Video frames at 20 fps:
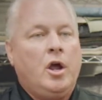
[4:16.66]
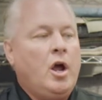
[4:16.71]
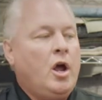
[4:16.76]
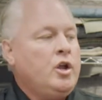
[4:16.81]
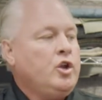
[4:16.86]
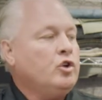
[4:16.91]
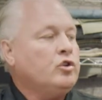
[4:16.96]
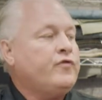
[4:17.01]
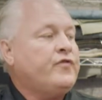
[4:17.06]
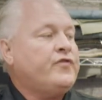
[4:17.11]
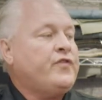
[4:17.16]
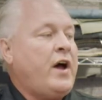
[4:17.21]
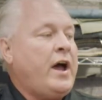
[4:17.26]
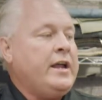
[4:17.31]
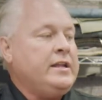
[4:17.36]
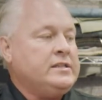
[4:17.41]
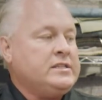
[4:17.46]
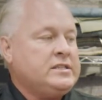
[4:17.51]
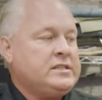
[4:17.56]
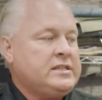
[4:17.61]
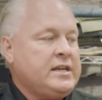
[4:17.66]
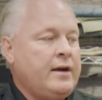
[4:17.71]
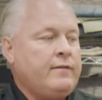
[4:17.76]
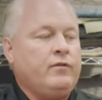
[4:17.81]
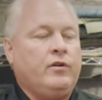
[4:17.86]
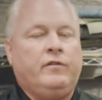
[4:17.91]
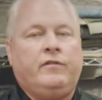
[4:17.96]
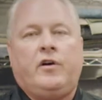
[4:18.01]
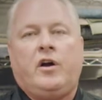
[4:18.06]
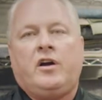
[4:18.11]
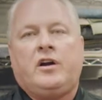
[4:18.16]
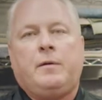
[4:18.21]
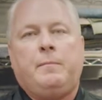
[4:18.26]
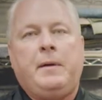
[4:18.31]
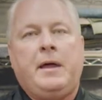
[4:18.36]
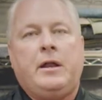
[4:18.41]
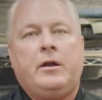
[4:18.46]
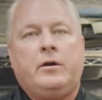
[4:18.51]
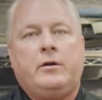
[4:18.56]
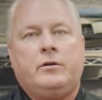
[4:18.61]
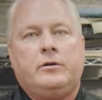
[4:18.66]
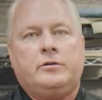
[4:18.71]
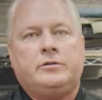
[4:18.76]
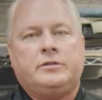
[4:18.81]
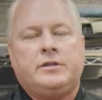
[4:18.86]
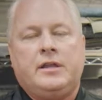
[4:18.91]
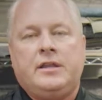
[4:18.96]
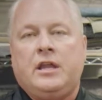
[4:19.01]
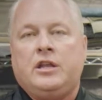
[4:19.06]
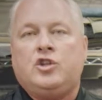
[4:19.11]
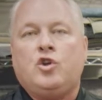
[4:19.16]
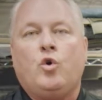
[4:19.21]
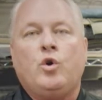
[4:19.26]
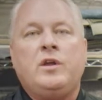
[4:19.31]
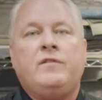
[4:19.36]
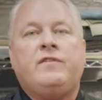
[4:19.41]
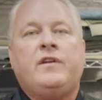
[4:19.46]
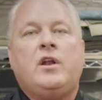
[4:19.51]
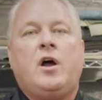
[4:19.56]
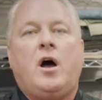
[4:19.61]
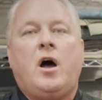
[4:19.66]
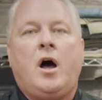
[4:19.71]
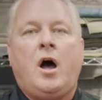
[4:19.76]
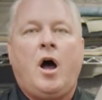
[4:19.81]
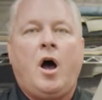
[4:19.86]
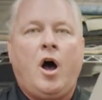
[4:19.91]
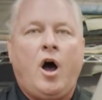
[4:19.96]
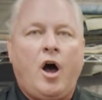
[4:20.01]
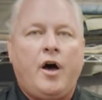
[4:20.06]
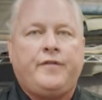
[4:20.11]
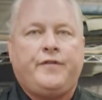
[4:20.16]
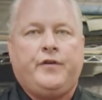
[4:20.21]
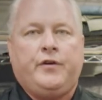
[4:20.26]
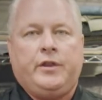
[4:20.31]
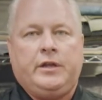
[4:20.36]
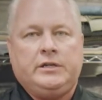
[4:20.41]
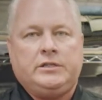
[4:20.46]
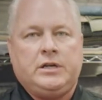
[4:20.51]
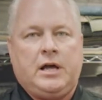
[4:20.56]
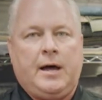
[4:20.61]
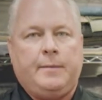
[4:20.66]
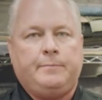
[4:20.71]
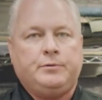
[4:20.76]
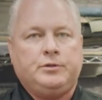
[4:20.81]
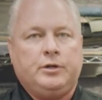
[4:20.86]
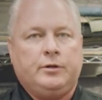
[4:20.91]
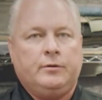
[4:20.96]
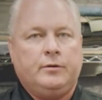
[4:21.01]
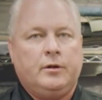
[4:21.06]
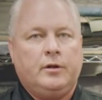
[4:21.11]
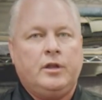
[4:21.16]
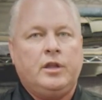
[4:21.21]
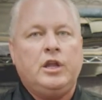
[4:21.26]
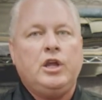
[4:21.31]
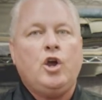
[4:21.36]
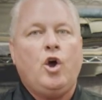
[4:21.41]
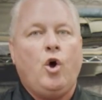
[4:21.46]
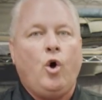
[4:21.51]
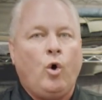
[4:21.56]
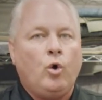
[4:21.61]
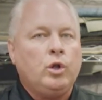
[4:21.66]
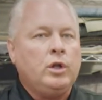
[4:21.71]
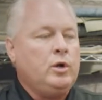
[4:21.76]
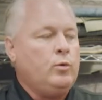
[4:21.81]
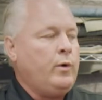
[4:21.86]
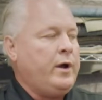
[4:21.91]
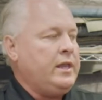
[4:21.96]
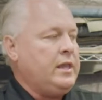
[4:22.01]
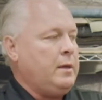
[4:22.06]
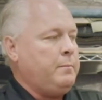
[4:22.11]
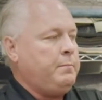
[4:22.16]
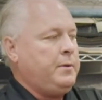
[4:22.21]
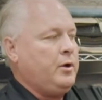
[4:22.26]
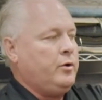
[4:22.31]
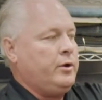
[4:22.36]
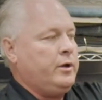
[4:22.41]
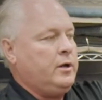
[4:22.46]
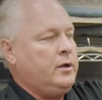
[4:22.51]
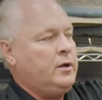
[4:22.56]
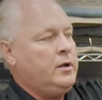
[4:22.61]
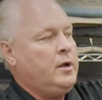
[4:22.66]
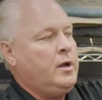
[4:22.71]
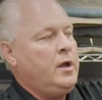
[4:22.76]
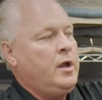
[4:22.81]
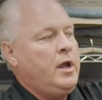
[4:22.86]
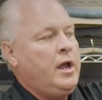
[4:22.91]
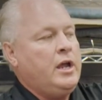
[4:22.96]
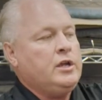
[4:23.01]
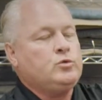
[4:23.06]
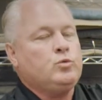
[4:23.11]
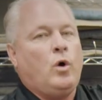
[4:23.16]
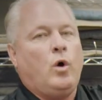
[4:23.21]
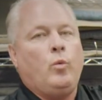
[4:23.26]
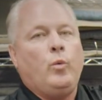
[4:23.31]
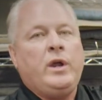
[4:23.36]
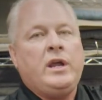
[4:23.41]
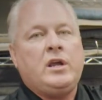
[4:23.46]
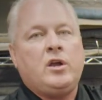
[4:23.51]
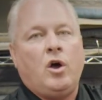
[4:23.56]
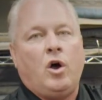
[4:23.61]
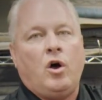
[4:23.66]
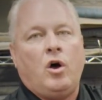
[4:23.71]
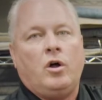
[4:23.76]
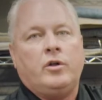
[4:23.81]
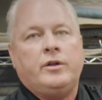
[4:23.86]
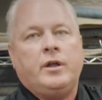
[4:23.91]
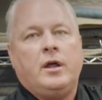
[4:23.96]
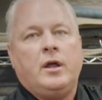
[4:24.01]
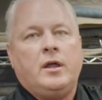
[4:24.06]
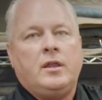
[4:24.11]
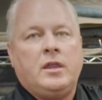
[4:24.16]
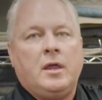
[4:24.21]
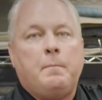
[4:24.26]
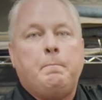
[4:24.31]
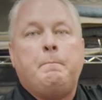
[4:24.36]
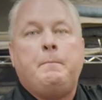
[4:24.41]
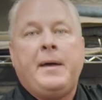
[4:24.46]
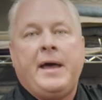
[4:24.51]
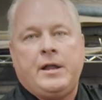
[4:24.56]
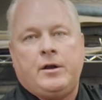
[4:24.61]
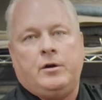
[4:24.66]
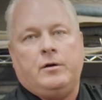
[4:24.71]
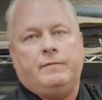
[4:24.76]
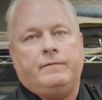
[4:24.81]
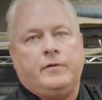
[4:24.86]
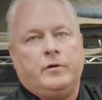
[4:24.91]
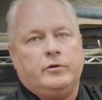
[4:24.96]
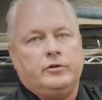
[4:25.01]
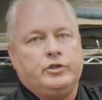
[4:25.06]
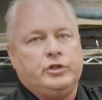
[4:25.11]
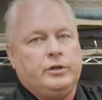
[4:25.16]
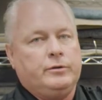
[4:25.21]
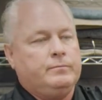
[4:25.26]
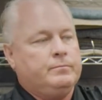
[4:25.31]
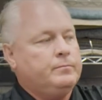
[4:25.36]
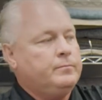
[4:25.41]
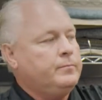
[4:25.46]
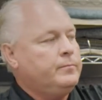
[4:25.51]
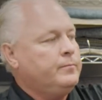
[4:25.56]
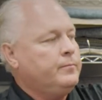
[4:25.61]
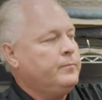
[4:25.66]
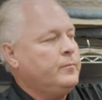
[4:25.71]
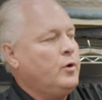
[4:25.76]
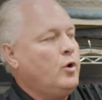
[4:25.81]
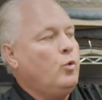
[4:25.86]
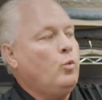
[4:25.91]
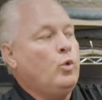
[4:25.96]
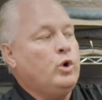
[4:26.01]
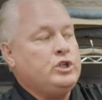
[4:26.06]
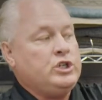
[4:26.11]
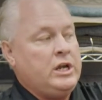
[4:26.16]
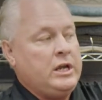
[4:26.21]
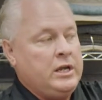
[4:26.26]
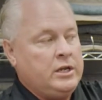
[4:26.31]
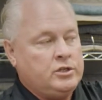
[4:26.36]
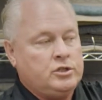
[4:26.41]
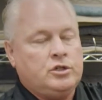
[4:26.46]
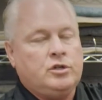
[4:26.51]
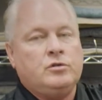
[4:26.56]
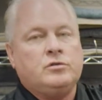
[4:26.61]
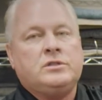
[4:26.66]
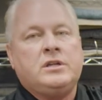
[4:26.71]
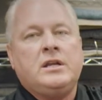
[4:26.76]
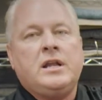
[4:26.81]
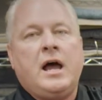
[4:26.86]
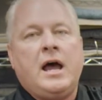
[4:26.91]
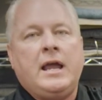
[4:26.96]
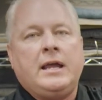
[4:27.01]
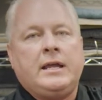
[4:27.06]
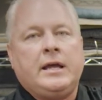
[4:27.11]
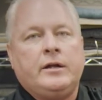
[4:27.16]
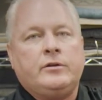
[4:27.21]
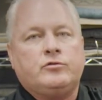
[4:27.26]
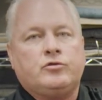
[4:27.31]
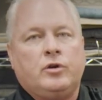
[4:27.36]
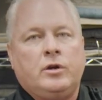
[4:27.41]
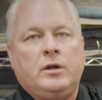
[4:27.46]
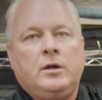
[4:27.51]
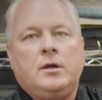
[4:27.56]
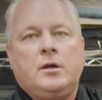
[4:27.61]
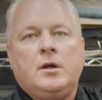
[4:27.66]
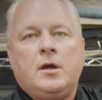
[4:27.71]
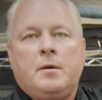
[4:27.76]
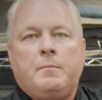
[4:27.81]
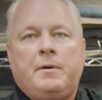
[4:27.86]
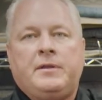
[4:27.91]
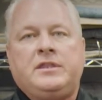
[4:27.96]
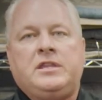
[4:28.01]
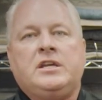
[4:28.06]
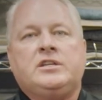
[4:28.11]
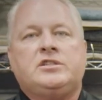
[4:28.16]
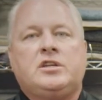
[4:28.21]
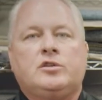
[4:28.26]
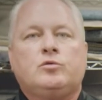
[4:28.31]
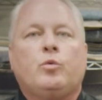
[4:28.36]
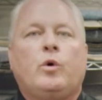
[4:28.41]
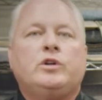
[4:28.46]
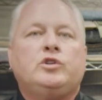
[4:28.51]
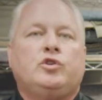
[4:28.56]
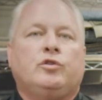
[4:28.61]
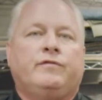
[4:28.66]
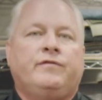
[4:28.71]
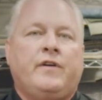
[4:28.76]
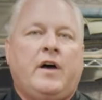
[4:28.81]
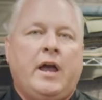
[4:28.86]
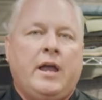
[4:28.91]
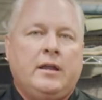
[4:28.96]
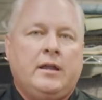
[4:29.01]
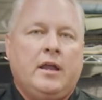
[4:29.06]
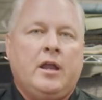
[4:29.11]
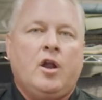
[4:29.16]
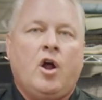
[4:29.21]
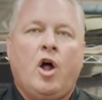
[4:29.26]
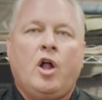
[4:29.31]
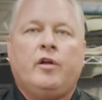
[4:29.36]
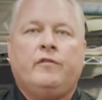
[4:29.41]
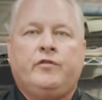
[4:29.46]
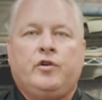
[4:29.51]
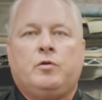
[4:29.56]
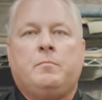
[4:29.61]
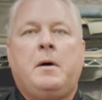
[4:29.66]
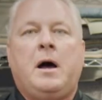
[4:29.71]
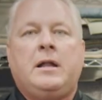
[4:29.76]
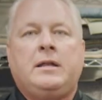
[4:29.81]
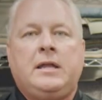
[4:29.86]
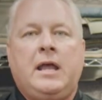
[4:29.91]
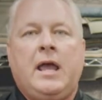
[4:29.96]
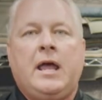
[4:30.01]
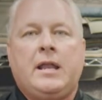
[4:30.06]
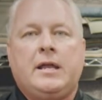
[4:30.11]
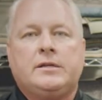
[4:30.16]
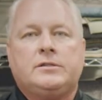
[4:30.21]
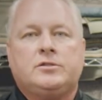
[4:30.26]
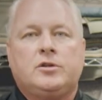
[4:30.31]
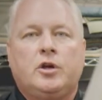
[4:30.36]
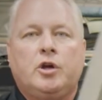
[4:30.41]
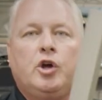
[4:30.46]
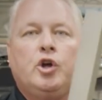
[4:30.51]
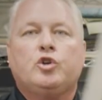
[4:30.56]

You'll find several of our competitors that don't even offer this option. The only way they build it is what we called the better version, which is used in high country, but this is what you'll find in all of your Montanas.